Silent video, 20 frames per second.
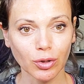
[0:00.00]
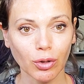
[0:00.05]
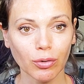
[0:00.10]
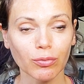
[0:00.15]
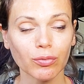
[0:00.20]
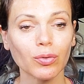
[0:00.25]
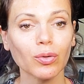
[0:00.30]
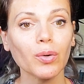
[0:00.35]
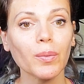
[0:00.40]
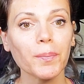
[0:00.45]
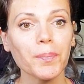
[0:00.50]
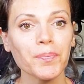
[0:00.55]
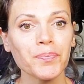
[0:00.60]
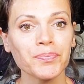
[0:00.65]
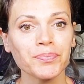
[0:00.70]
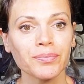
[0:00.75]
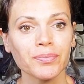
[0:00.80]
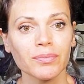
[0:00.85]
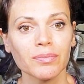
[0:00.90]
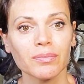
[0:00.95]
tofu
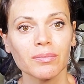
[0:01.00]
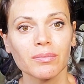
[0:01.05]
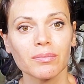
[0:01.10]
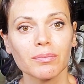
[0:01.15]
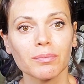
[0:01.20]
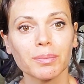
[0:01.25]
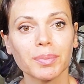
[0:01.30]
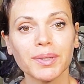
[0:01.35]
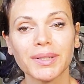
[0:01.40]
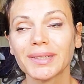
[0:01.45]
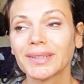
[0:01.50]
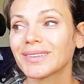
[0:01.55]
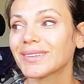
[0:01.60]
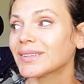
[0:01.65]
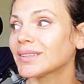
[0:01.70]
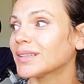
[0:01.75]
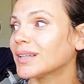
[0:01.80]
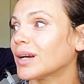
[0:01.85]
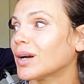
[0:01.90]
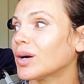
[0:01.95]
but